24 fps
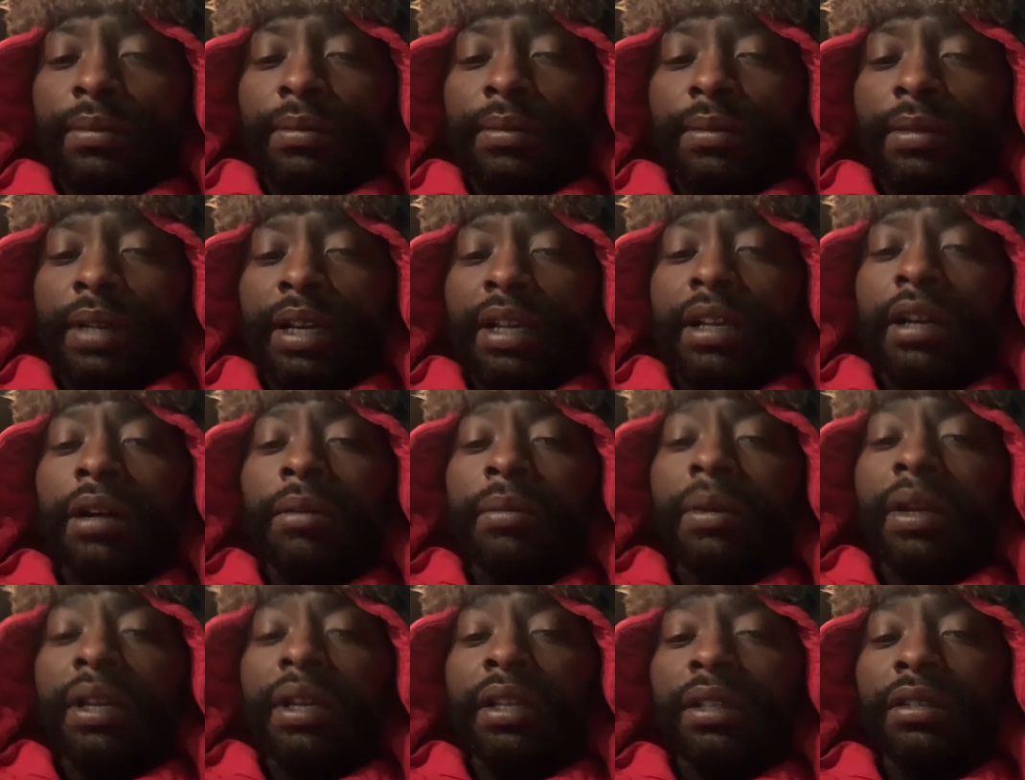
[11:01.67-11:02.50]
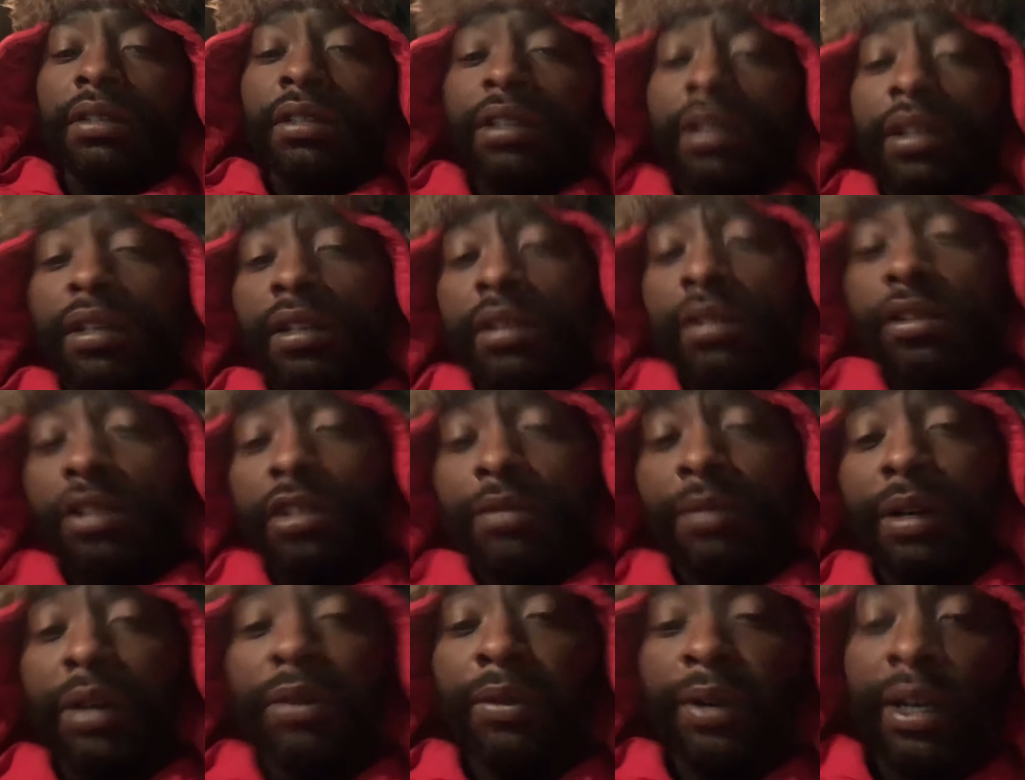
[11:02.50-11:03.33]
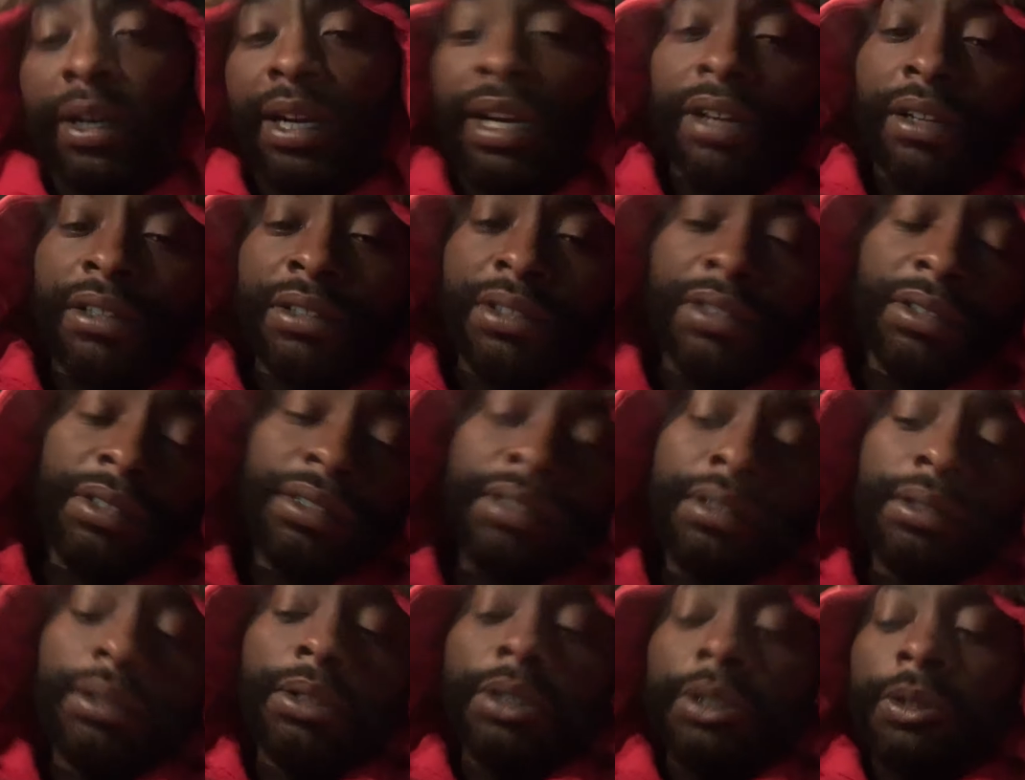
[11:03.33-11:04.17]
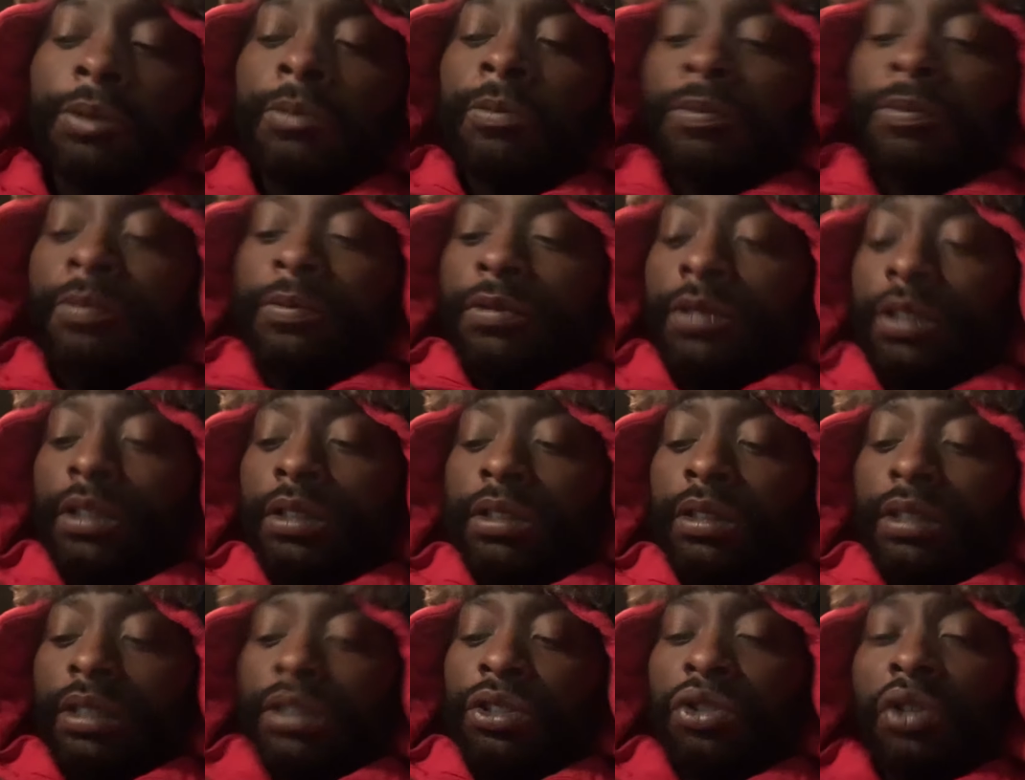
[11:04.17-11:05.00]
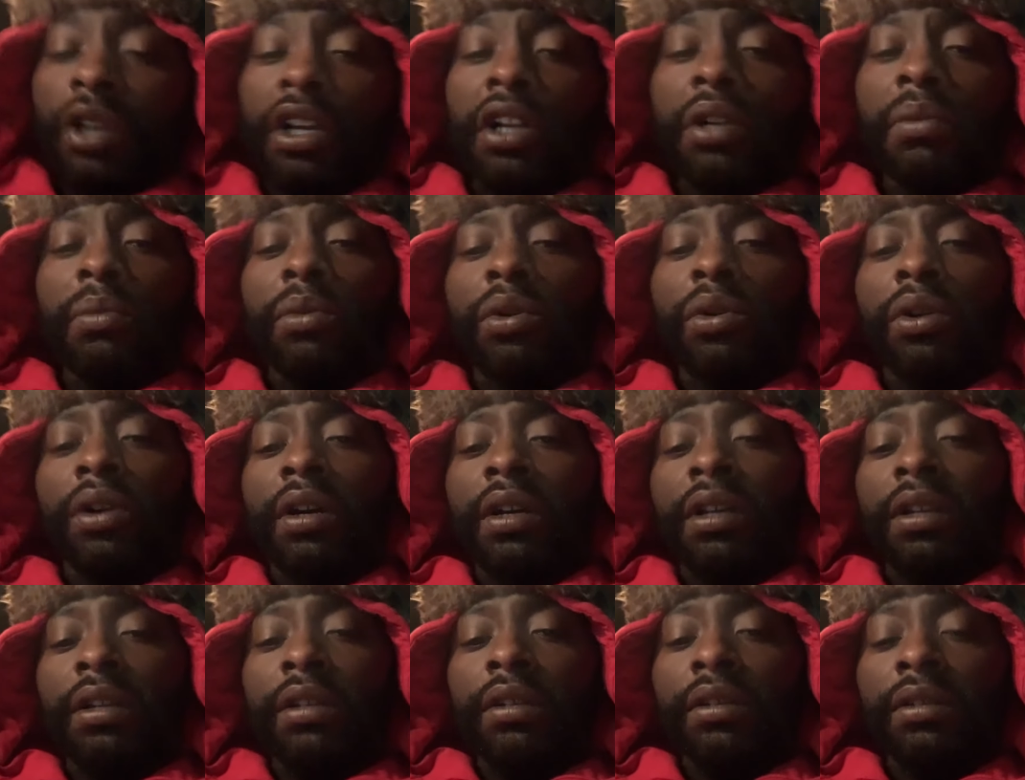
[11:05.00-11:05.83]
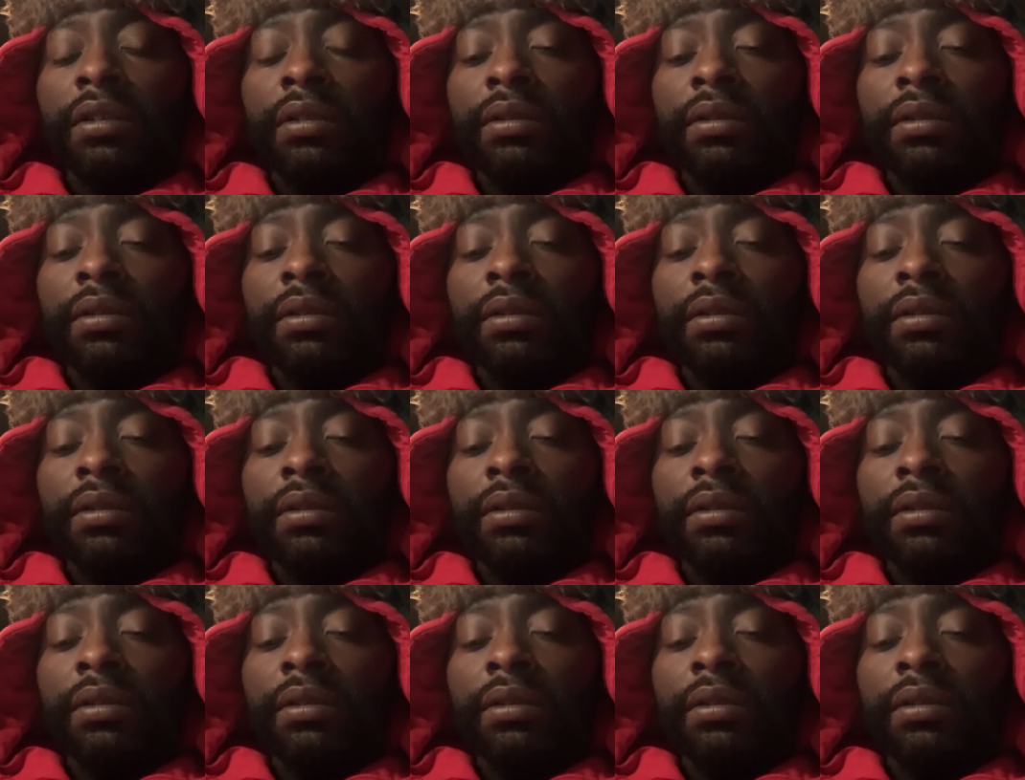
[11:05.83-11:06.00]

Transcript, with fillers: that come in to my warehouse. Train them on